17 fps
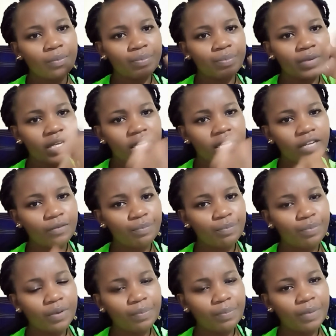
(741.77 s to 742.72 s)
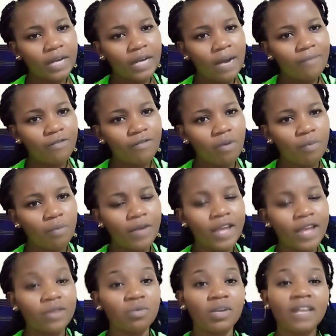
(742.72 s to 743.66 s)
pick it pick up from
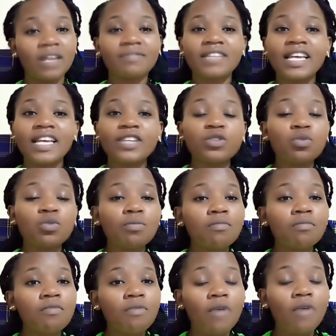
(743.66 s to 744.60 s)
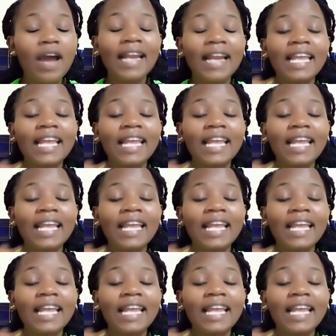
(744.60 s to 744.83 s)
where you left and you move